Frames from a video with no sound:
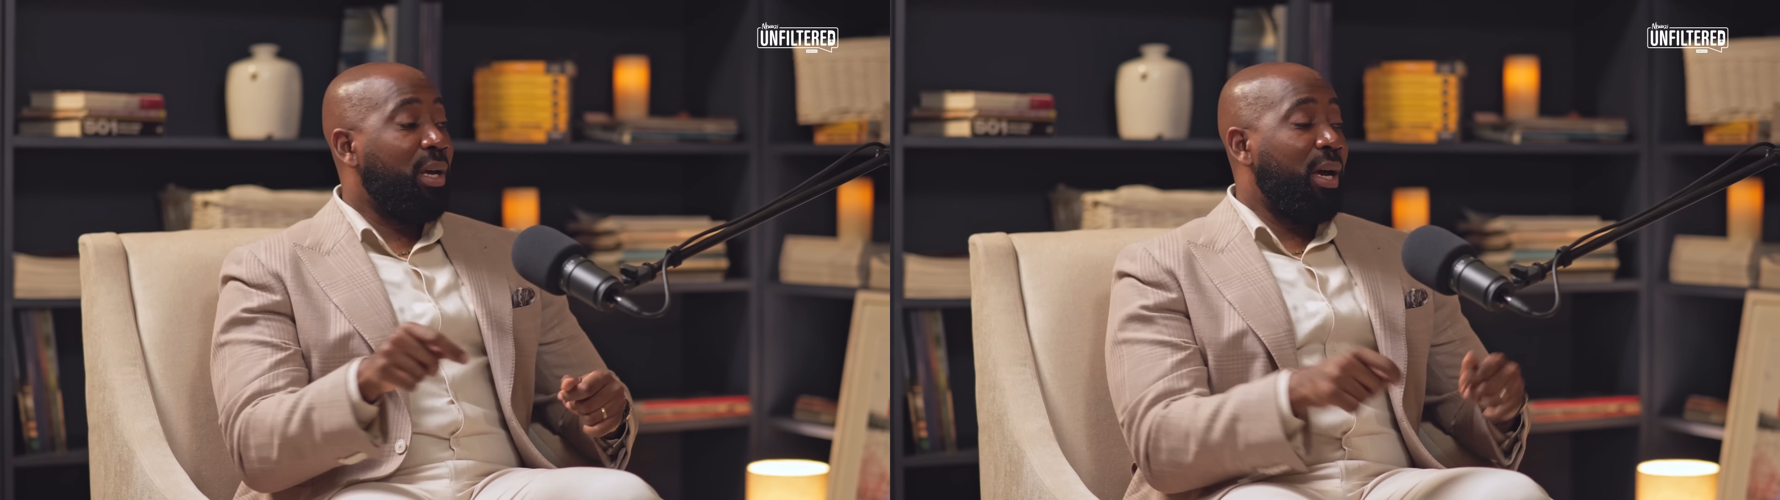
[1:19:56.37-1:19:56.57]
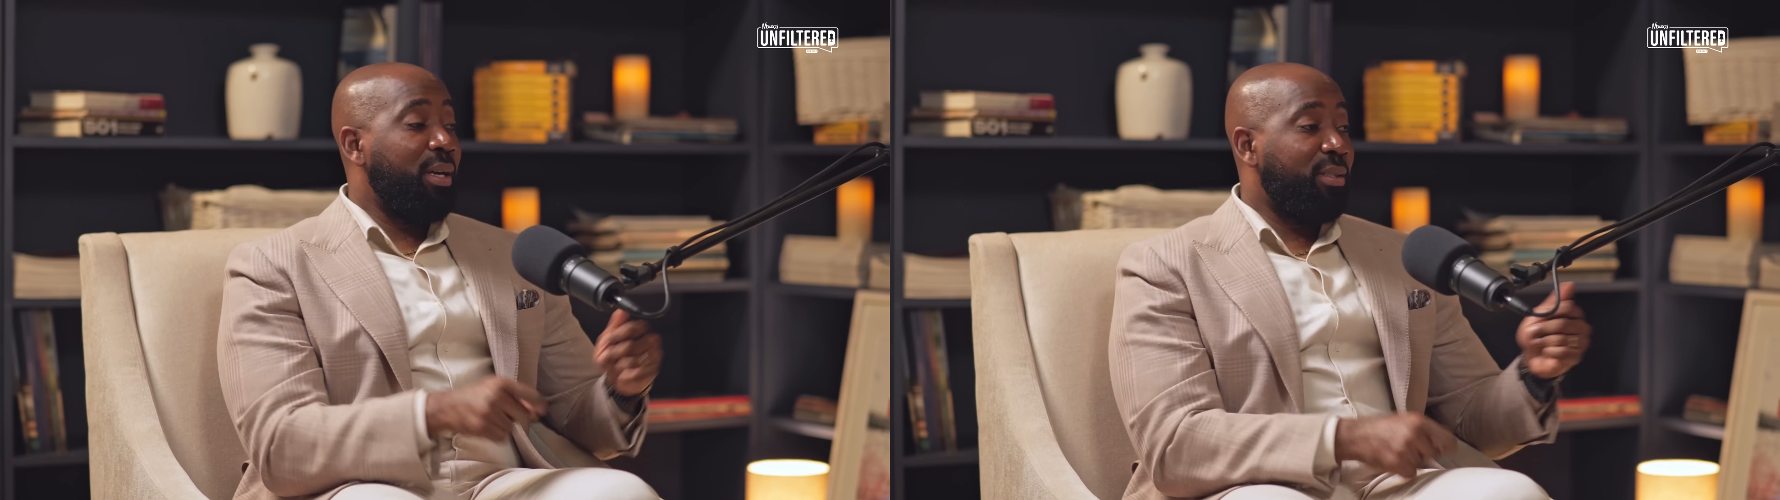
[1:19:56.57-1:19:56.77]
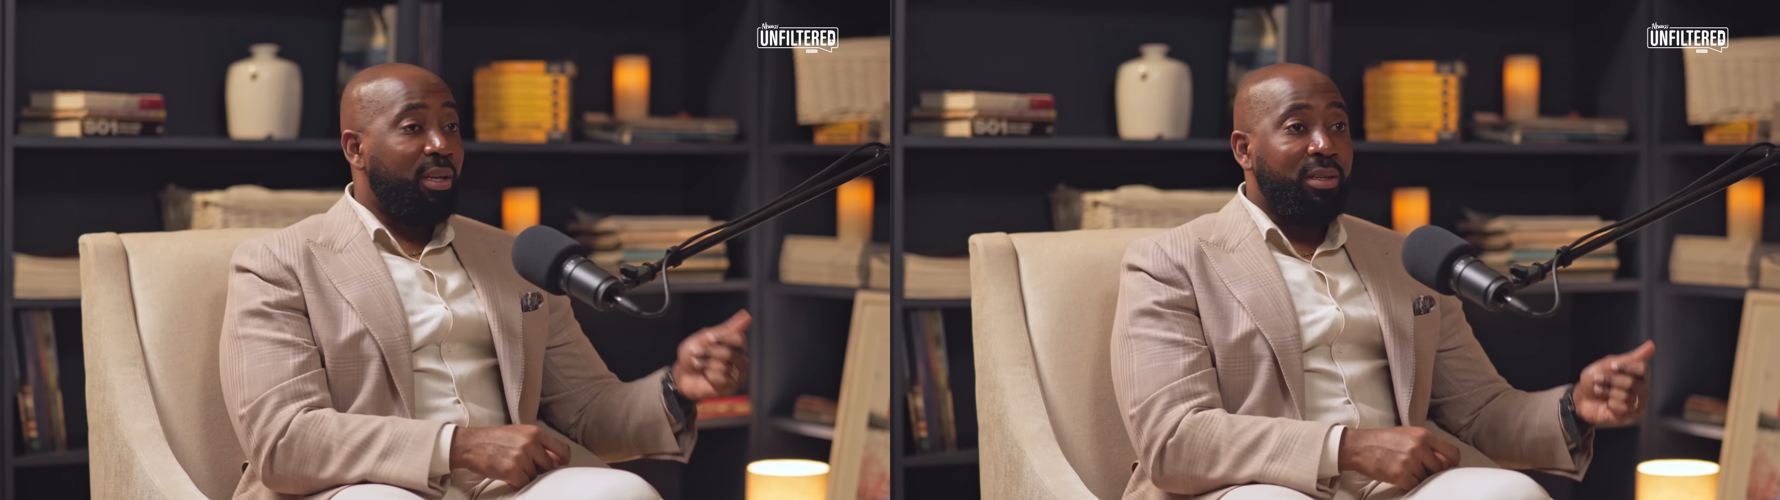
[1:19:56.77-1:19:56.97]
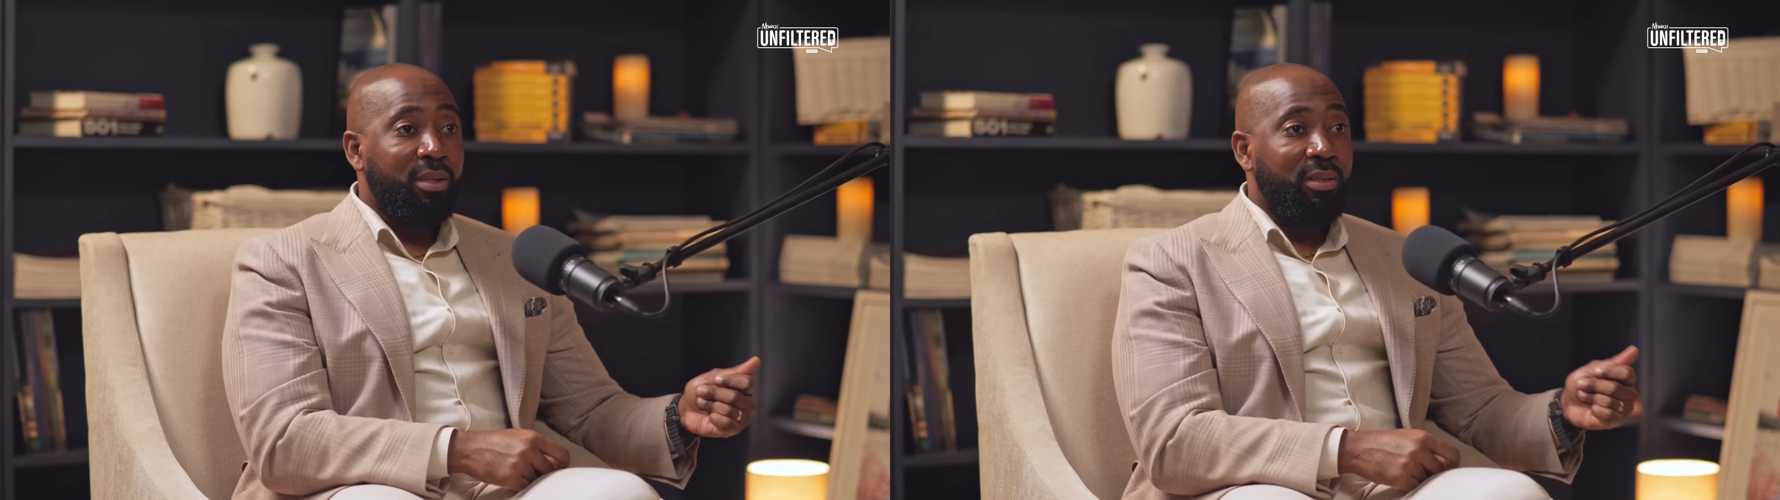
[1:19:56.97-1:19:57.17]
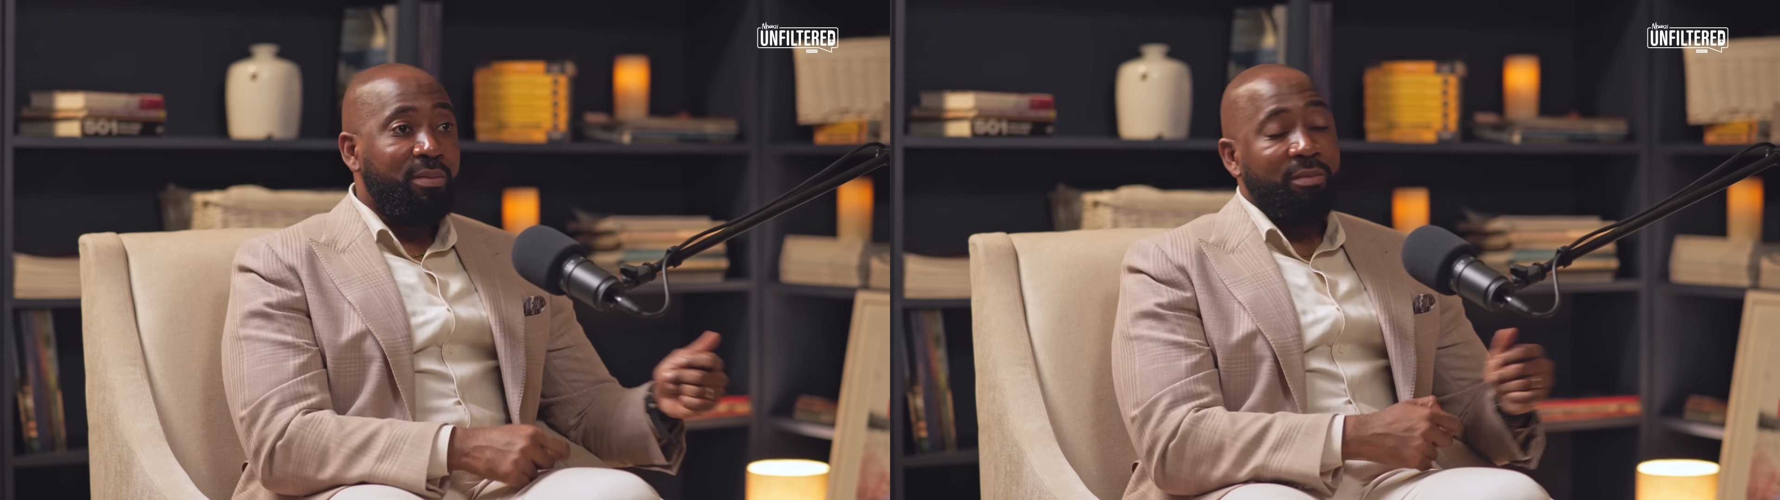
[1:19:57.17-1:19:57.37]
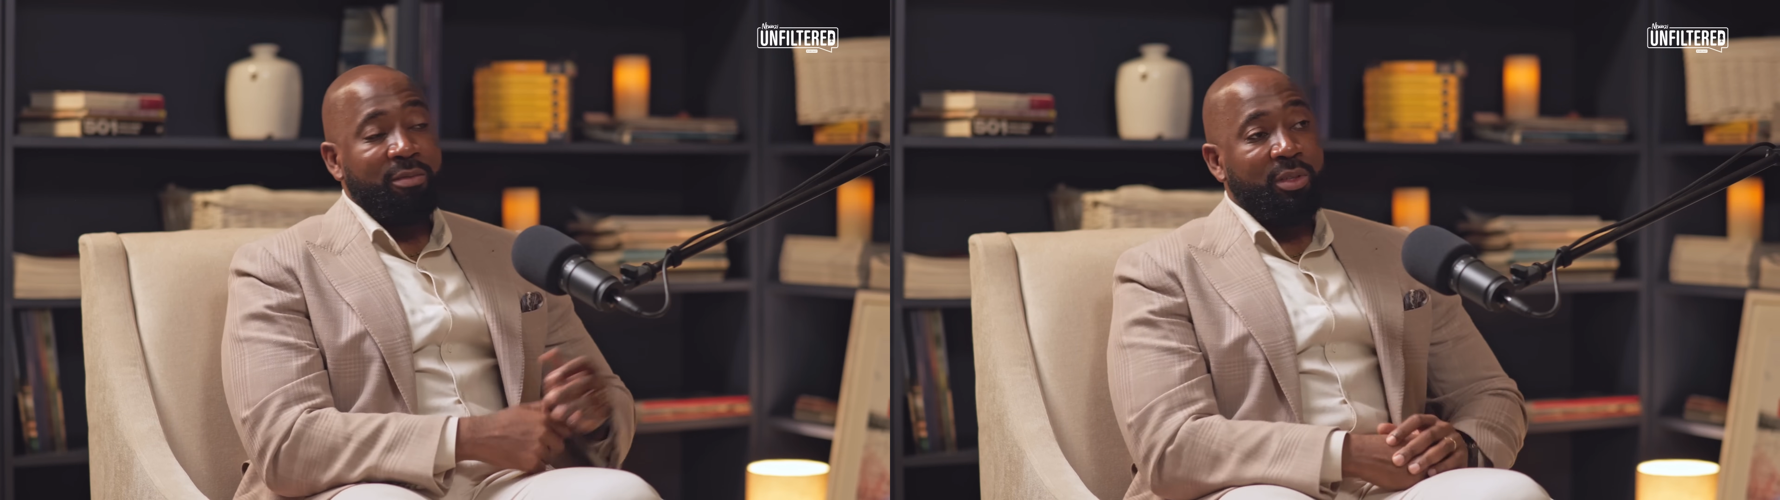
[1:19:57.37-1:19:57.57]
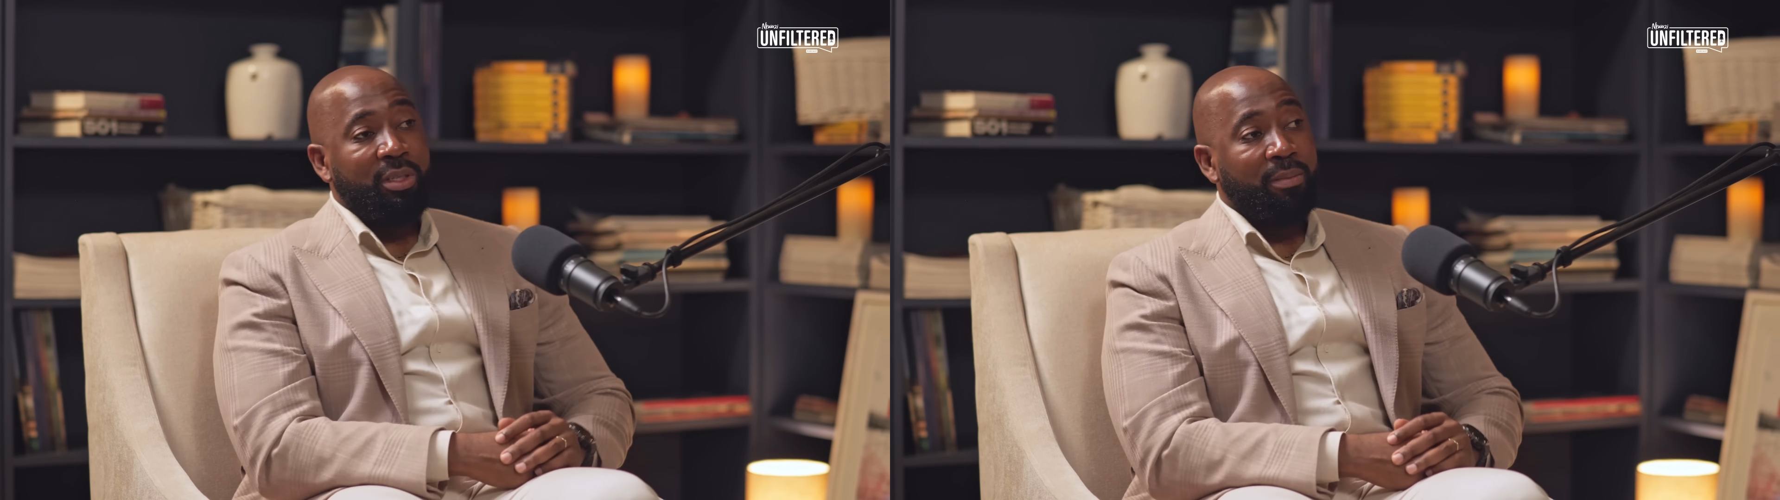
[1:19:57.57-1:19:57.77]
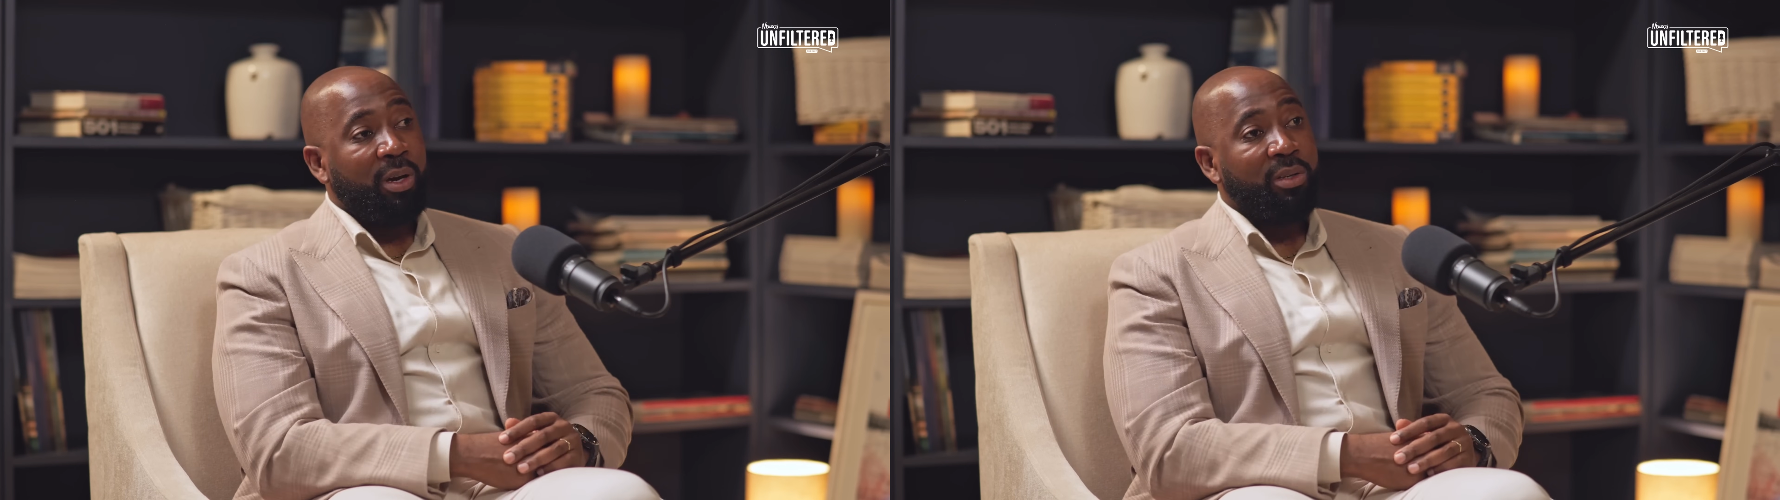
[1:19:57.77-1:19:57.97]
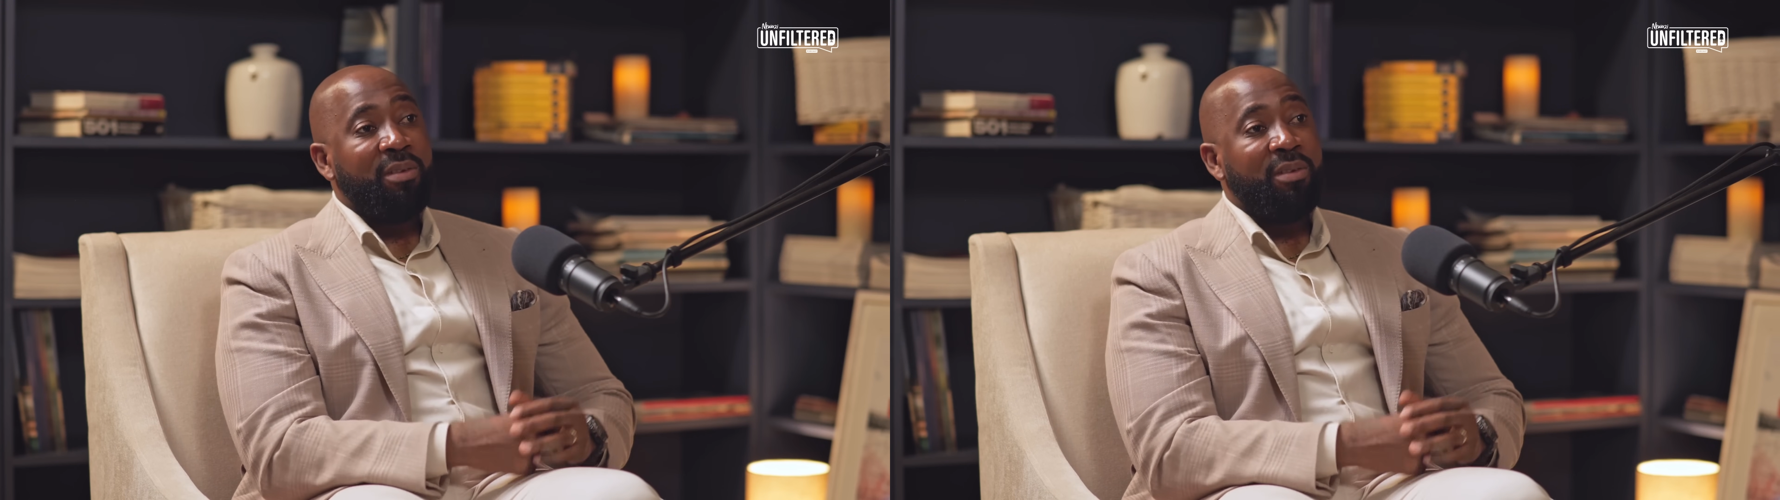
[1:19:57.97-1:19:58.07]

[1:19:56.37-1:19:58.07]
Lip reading: I sell it at this for this amount.